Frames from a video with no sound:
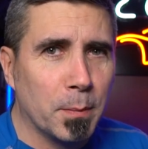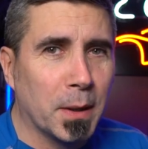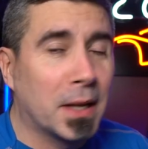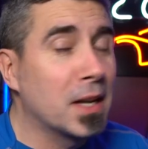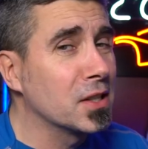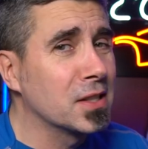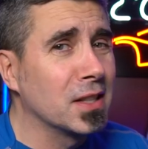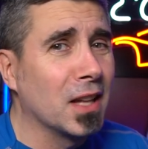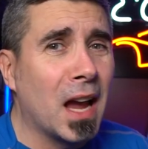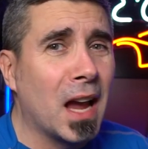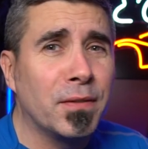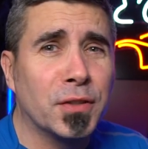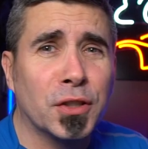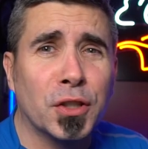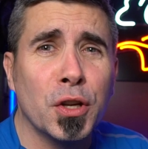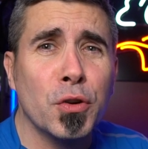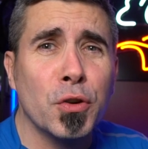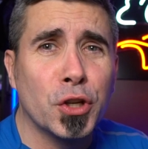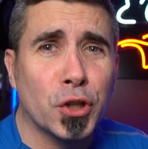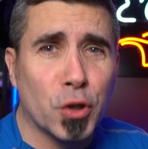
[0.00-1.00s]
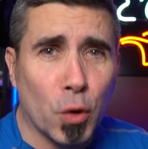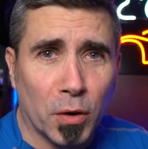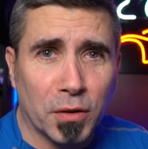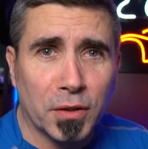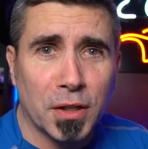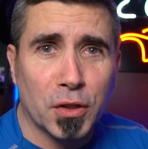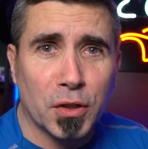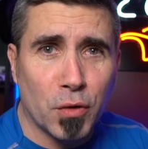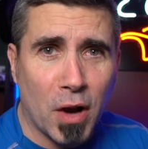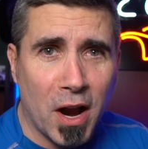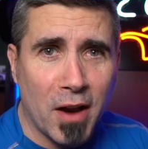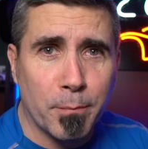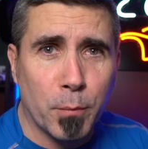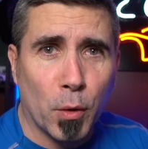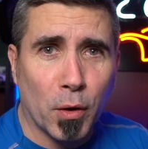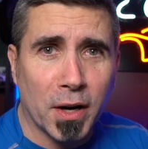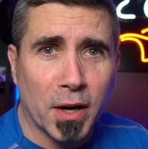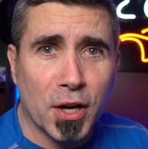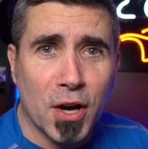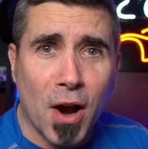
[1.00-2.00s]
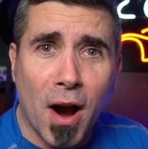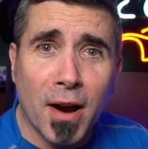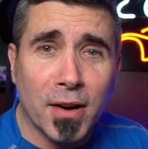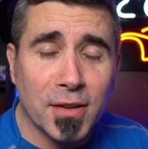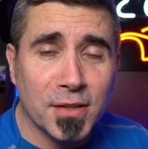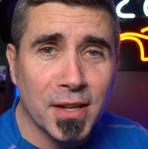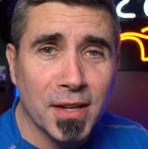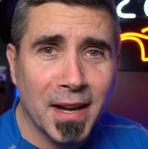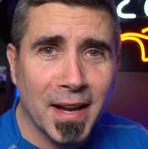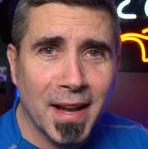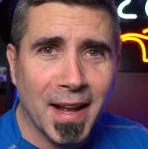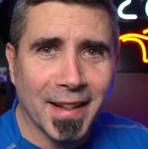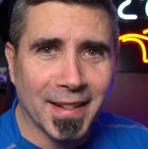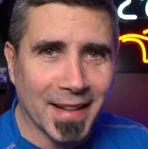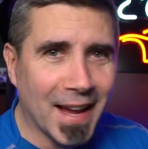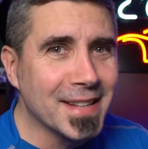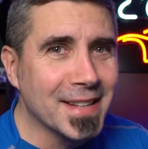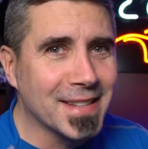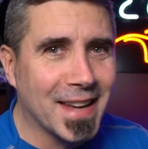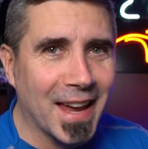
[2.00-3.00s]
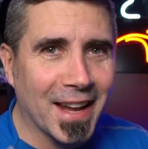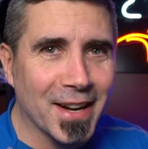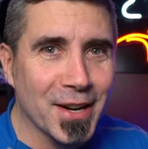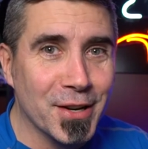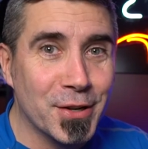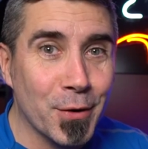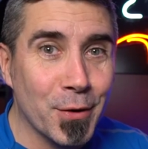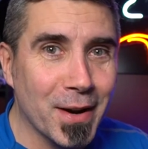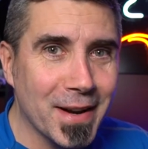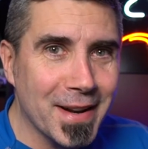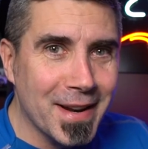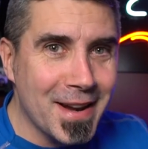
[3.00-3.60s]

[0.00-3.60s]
because life's too short to drive boring cars. Let's get into it